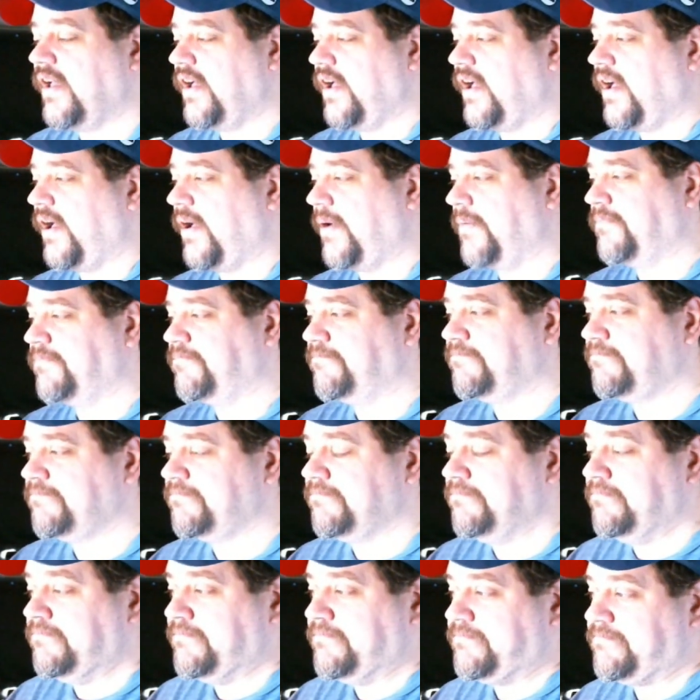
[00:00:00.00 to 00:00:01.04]
Um,
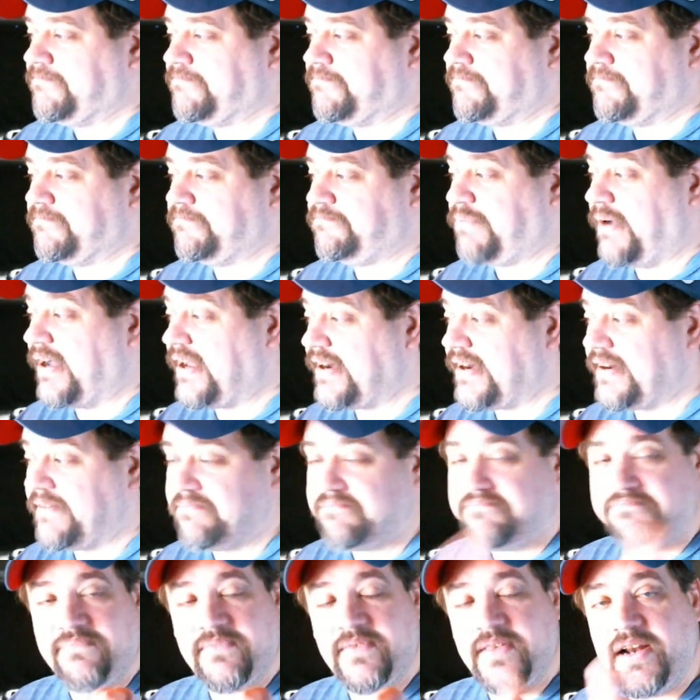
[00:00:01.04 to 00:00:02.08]
but,
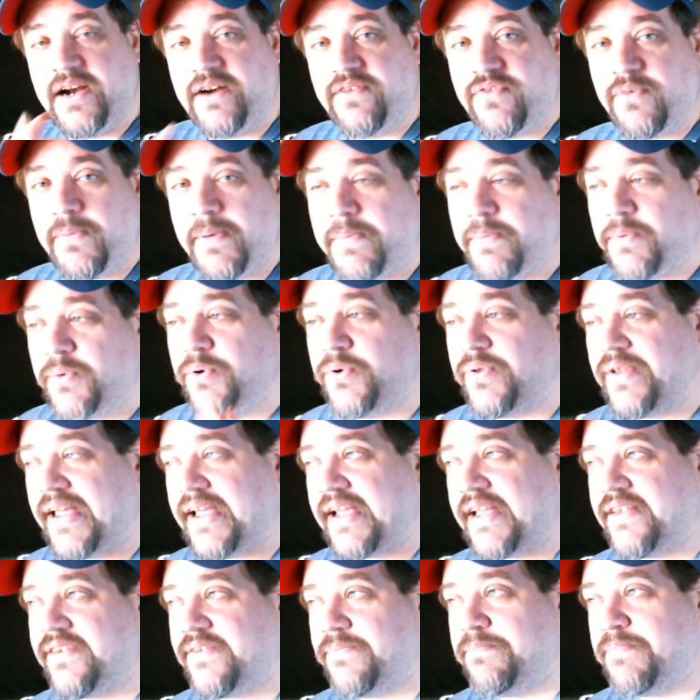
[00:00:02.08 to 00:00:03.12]
you know, for people who
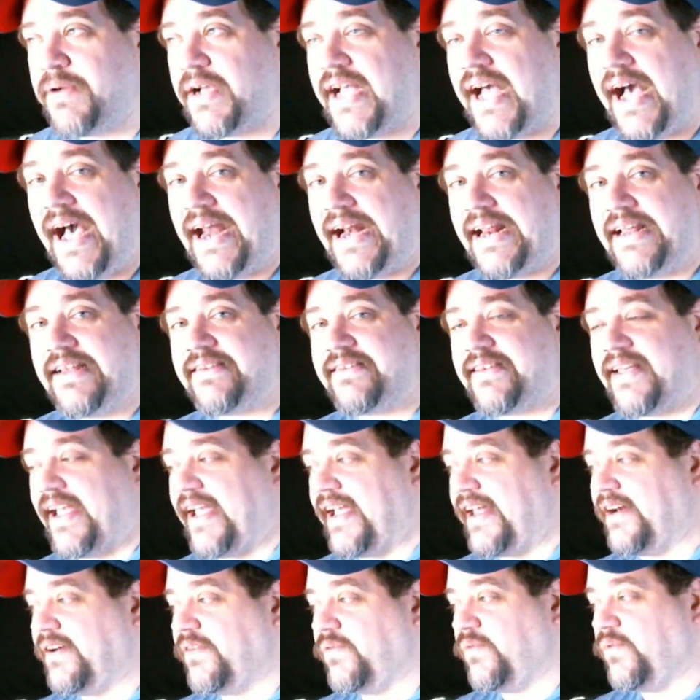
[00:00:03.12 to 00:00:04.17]
like Pagani's
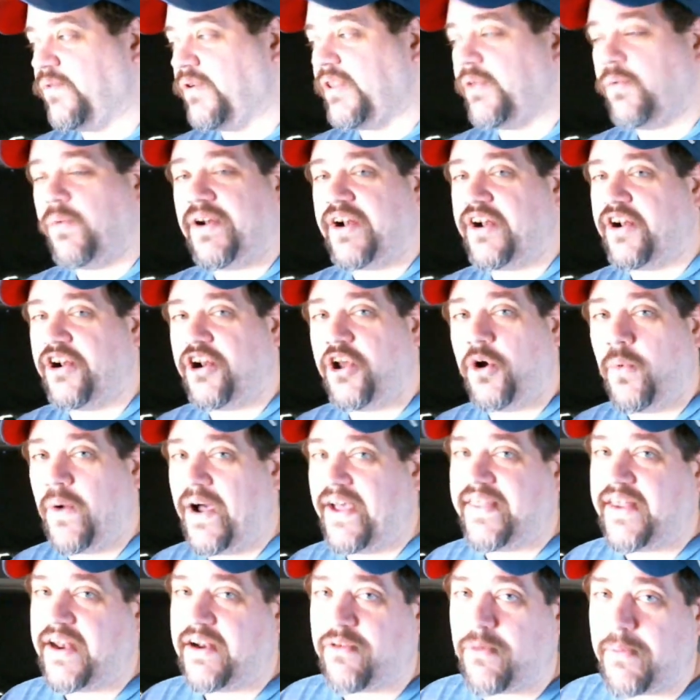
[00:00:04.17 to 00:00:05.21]
and really want to know
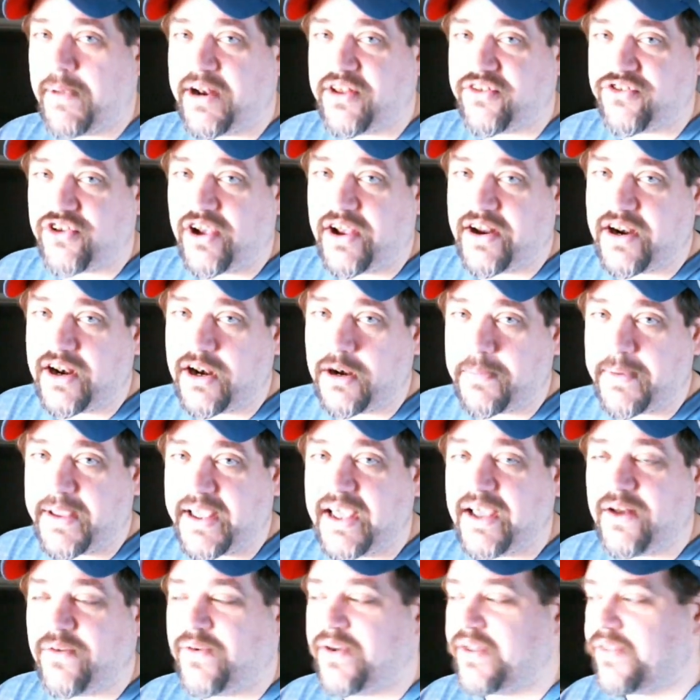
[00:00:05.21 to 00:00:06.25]
why they never made a Zonda to
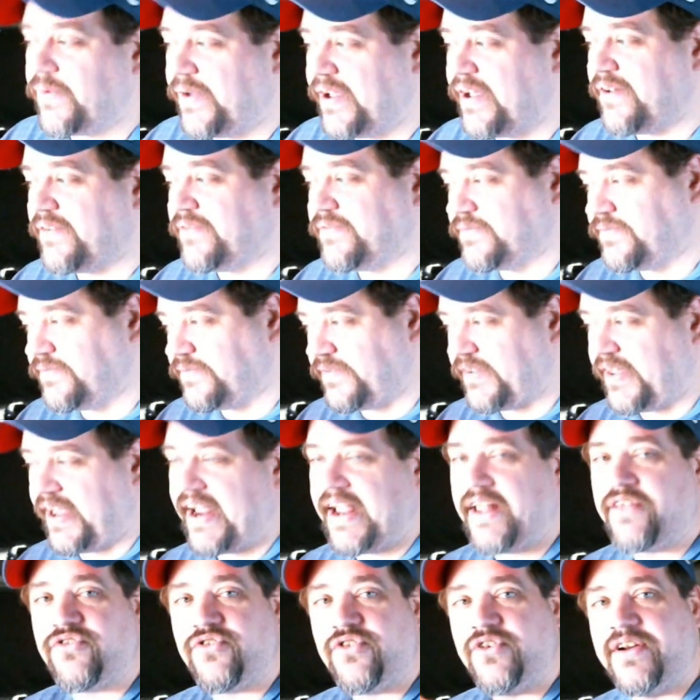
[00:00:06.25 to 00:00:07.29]
begin with, well, the
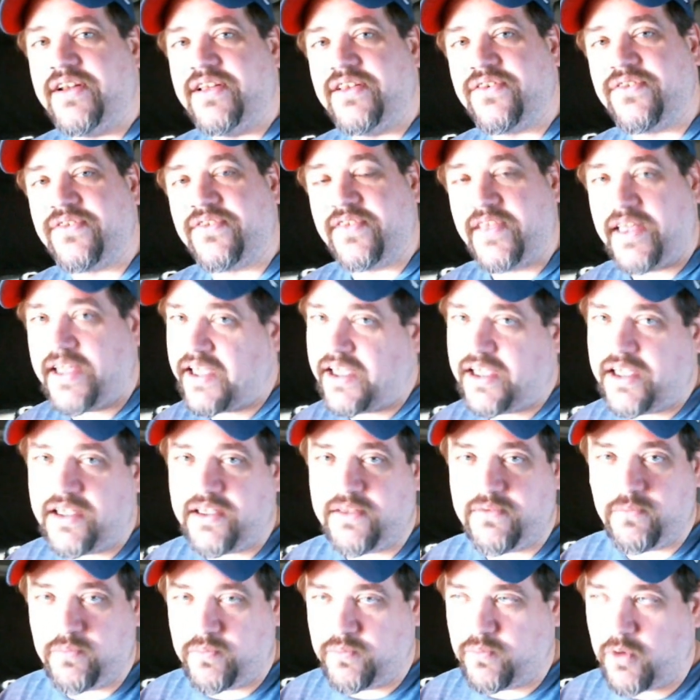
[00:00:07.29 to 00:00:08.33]
answer is
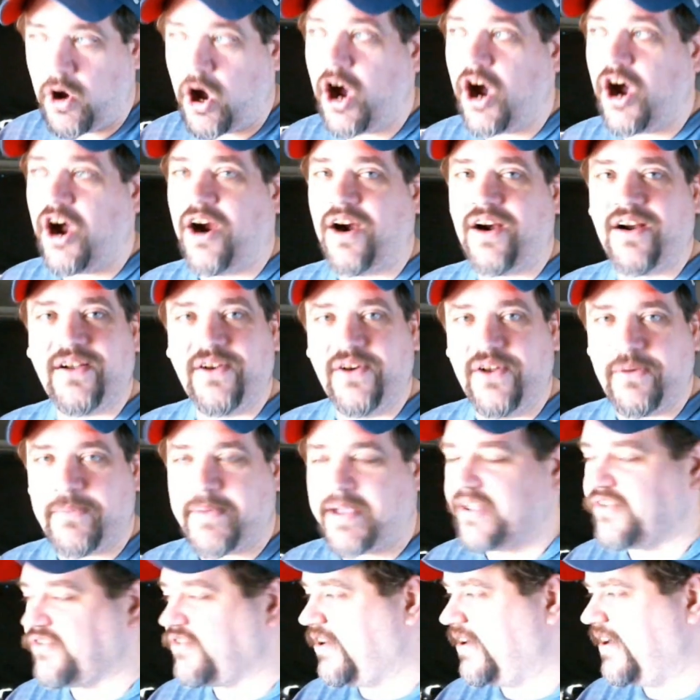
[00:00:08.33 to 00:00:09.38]
they are going to
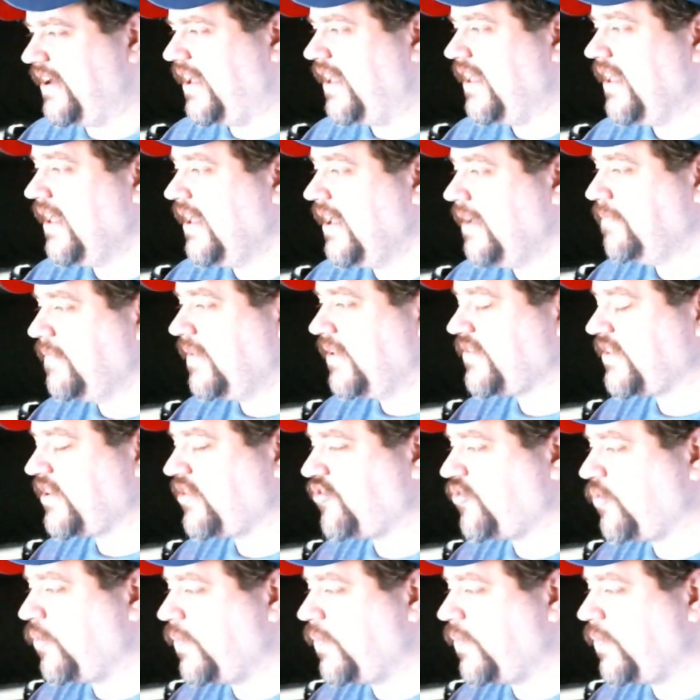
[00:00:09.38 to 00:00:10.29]
make a Zonda. I'm not really